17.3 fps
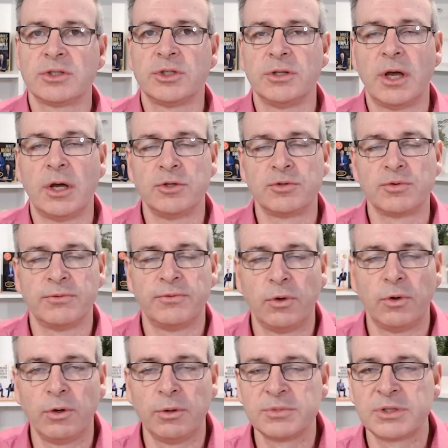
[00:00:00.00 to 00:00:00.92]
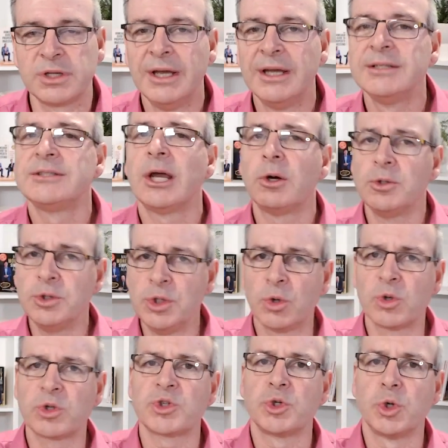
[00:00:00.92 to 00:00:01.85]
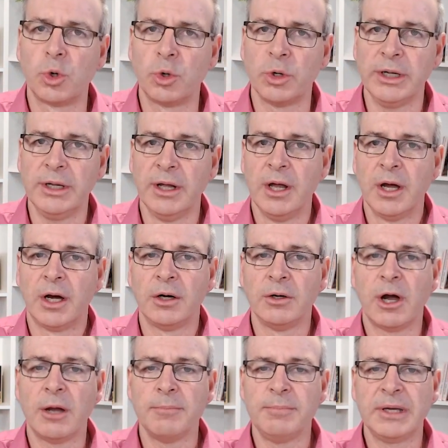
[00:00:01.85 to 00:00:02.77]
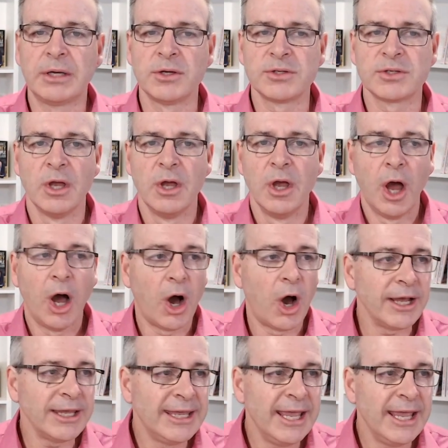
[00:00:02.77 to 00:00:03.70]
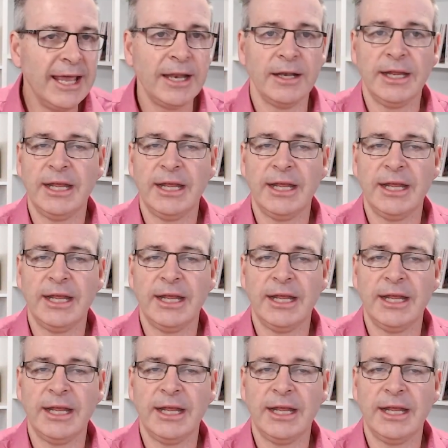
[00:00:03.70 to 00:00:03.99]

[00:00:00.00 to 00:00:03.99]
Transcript: to those reforms, tell your story, all right? Because I get it.